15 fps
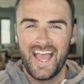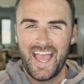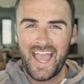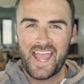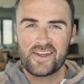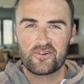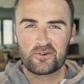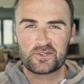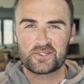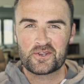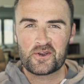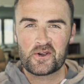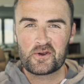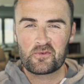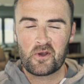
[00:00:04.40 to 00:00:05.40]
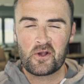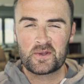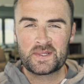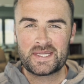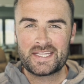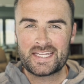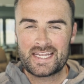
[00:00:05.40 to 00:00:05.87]
Hey, North Star,
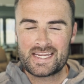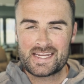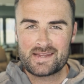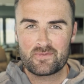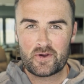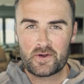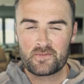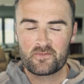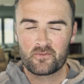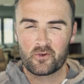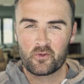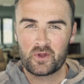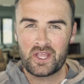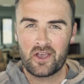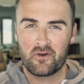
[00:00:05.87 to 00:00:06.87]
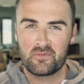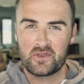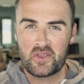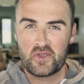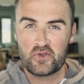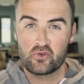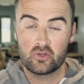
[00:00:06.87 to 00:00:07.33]
welcome to Digging Deeper, where we help
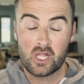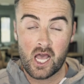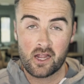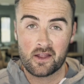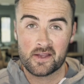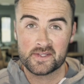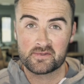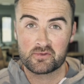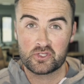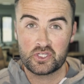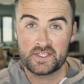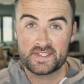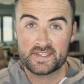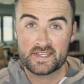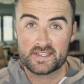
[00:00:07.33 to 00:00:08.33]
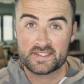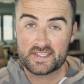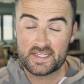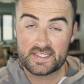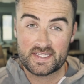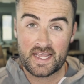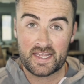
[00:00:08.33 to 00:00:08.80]
you lock eyes with Jesus
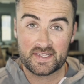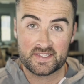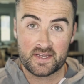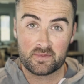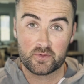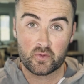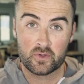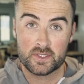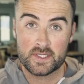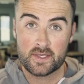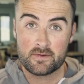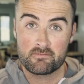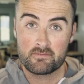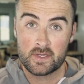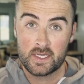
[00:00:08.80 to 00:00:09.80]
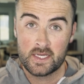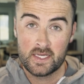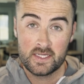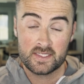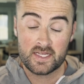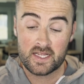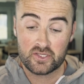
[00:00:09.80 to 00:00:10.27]
and take a step towards Him.
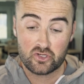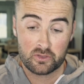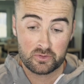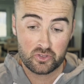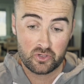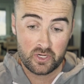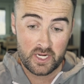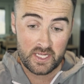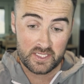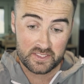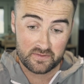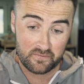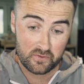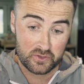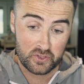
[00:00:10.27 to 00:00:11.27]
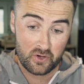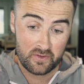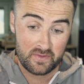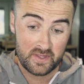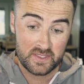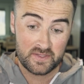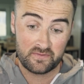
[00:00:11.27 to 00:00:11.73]
Today's scripture reading is 1
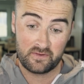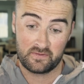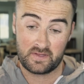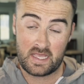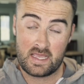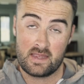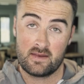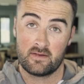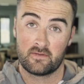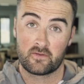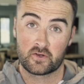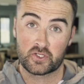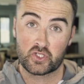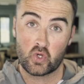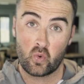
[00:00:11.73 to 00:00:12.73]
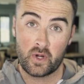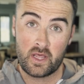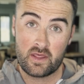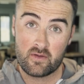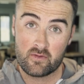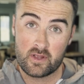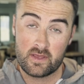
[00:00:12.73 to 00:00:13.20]
Corinthians 15, verse
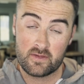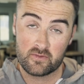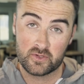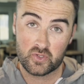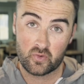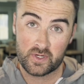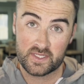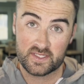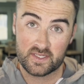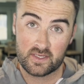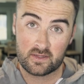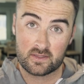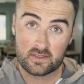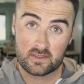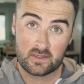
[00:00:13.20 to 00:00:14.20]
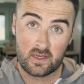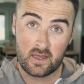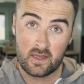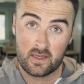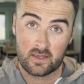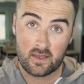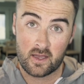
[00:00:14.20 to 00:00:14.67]
23 through 26.
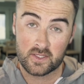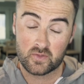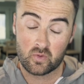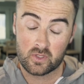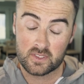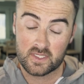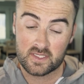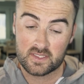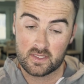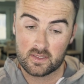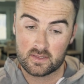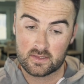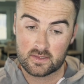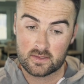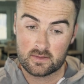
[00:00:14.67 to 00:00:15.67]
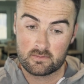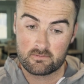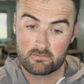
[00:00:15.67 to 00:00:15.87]
God's word says this: